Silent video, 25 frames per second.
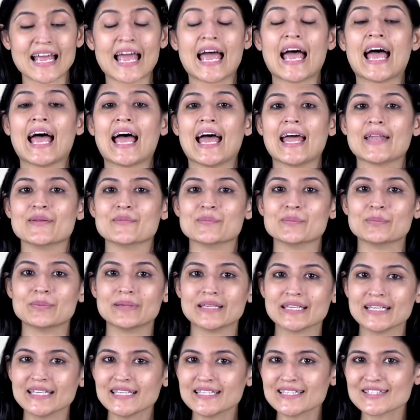and
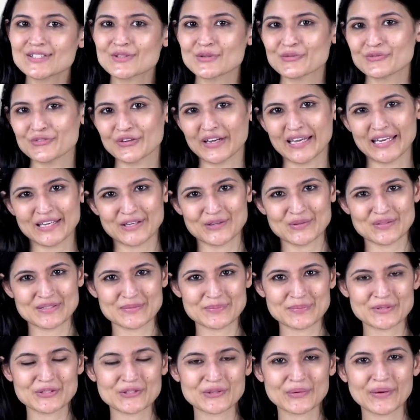please don't forget to
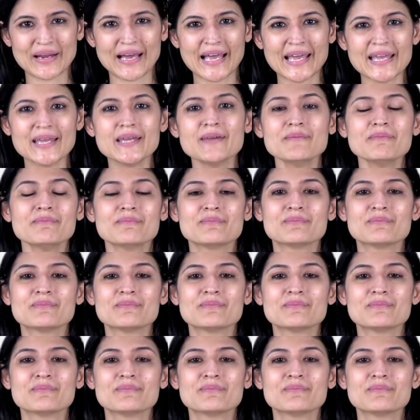subscribe,